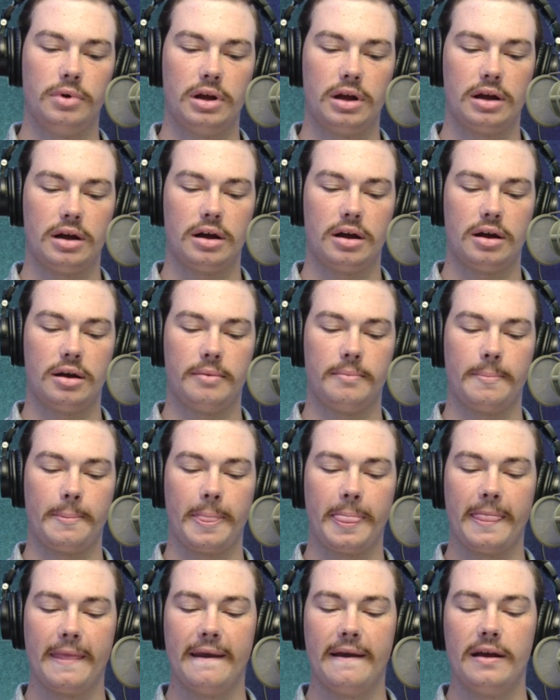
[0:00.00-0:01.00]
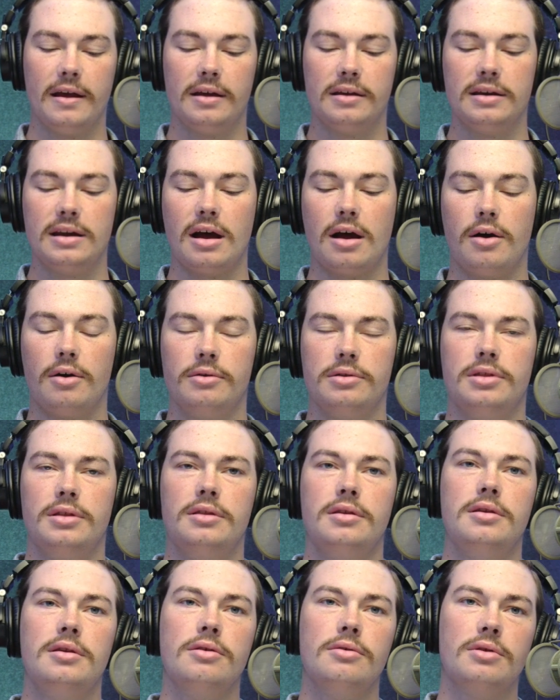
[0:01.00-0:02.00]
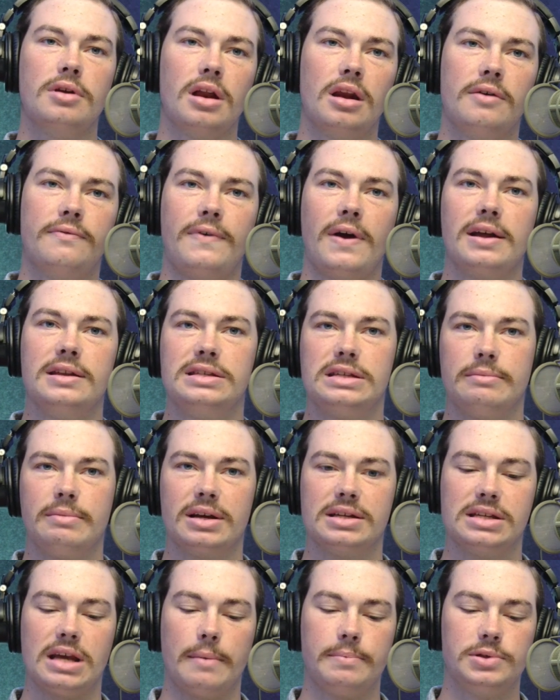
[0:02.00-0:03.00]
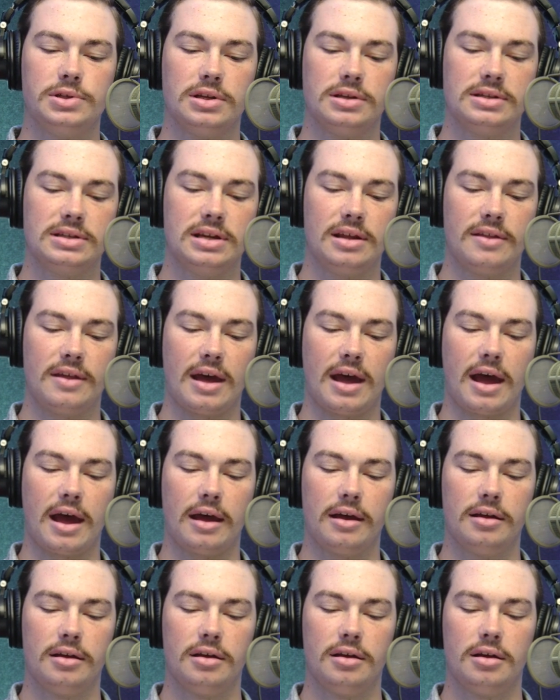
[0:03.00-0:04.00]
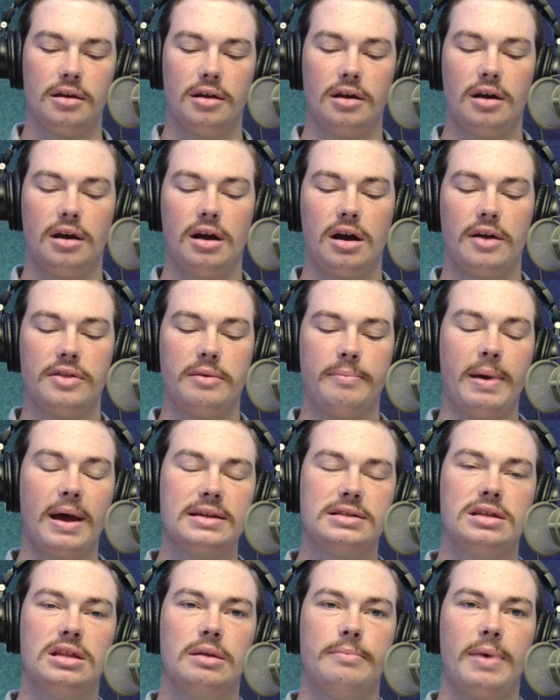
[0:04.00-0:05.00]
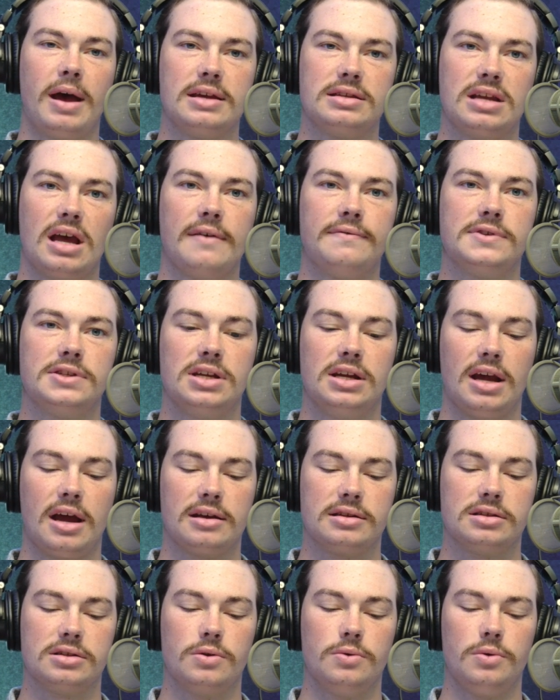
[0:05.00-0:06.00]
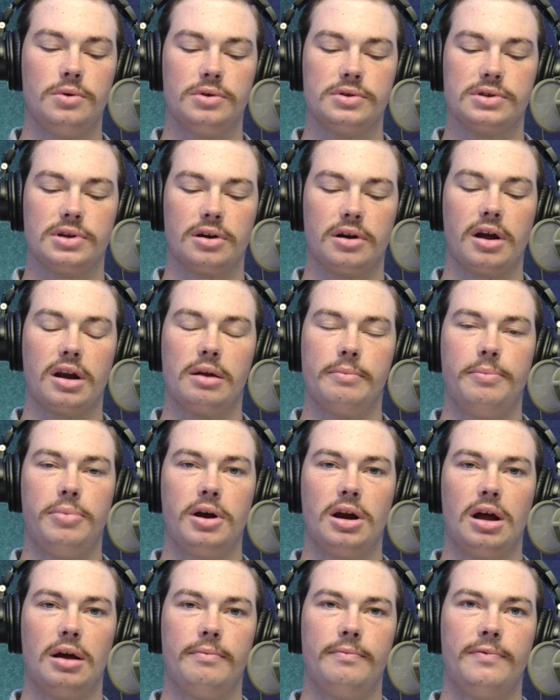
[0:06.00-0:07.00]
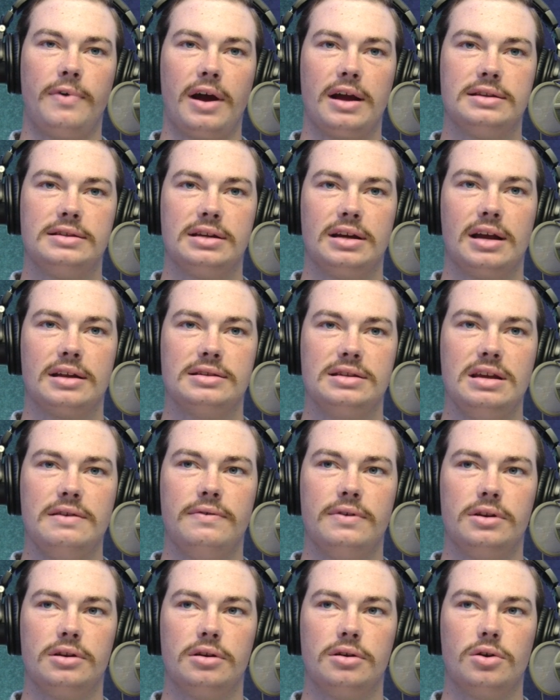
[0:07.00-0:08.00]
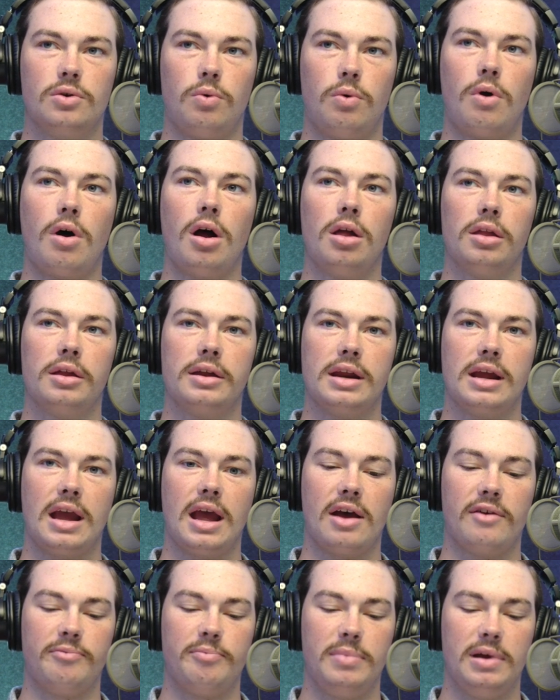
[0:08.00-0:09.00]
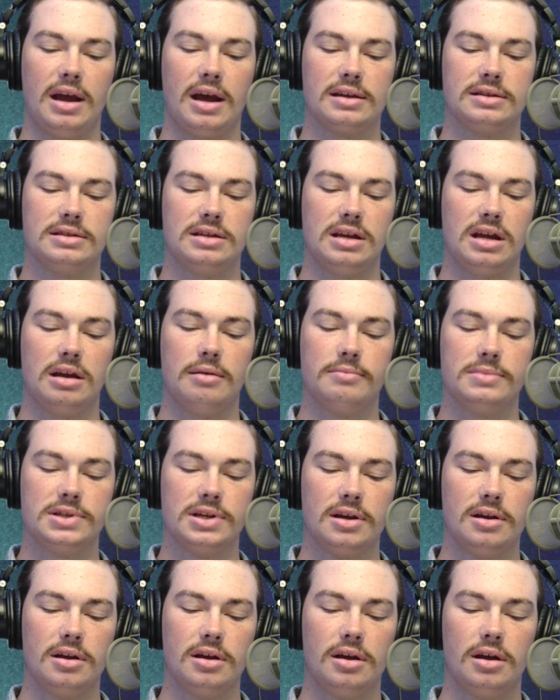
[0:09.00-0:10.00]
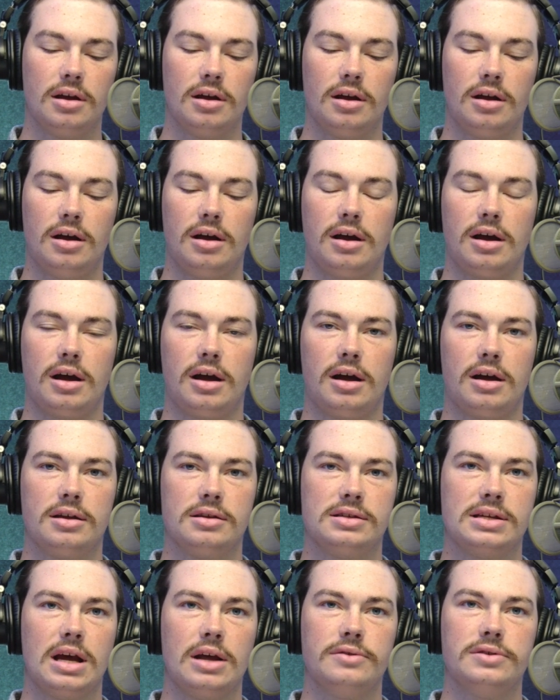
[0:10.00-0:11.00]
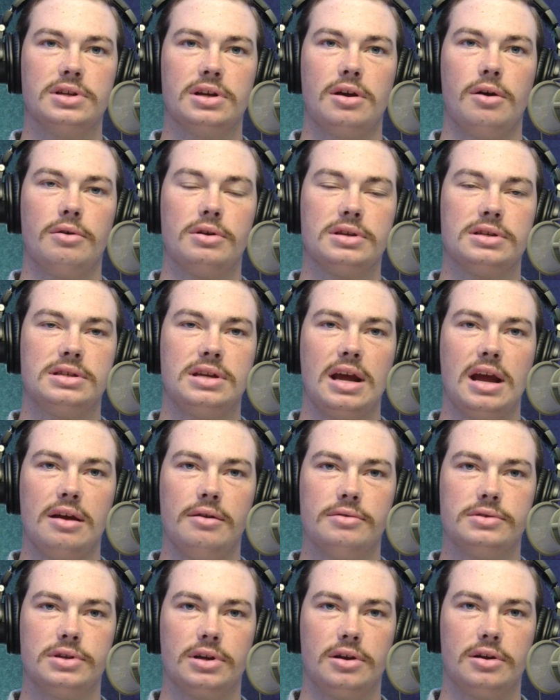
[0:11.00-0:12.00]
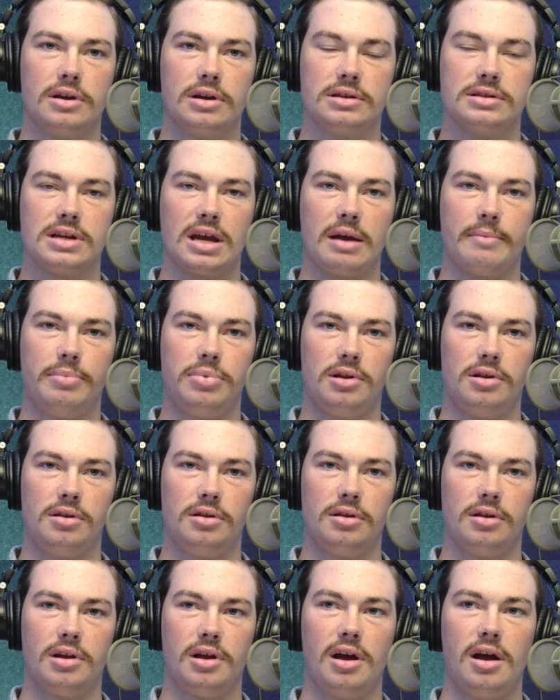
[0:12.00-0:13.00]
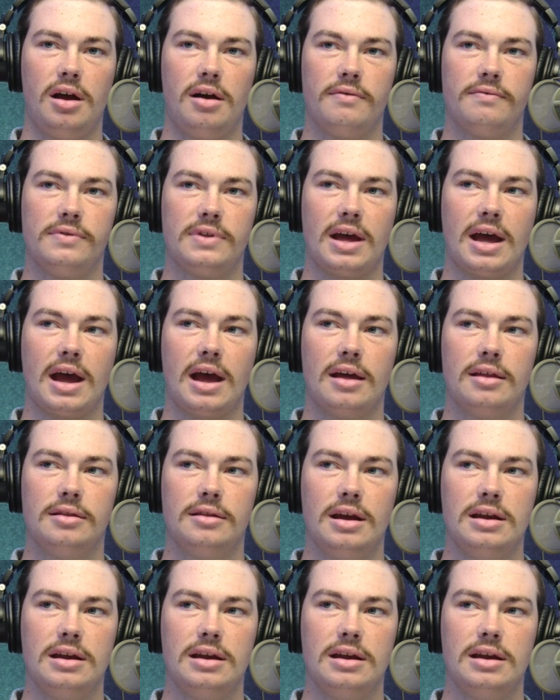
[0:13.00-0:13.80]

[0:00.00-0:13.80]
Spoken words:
Now, you're going to find some exceptions to that. The best of the best FCS schools are going to put up fights against even quality FBS teams. South Dakota State was a good example of that.